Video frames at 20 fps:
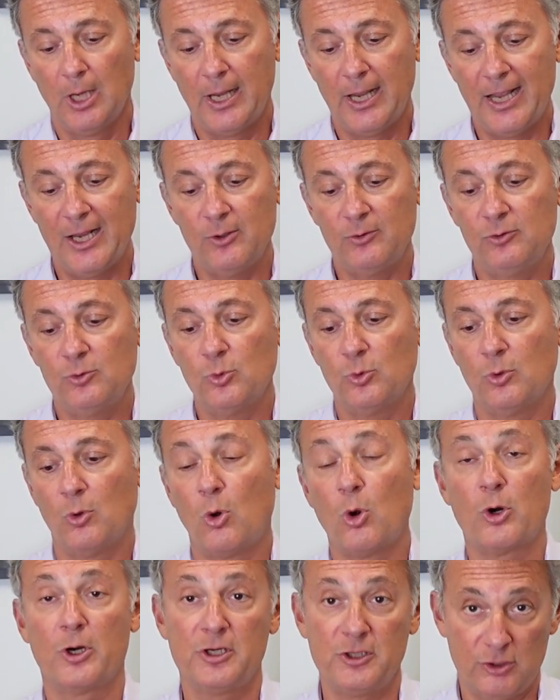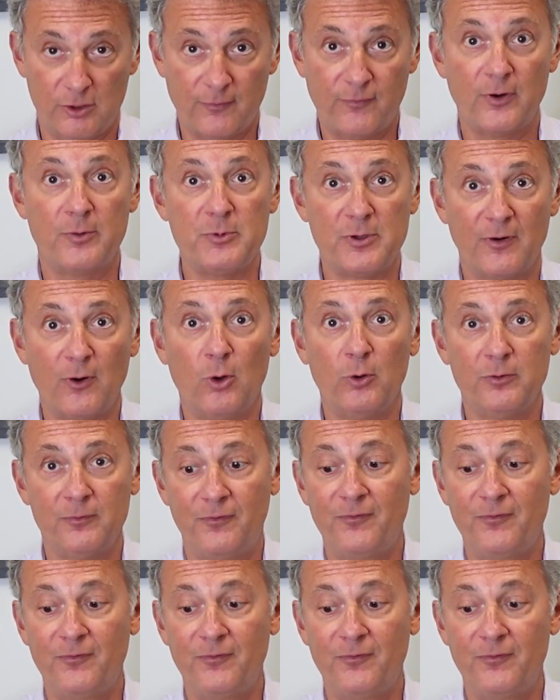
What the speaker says: from your own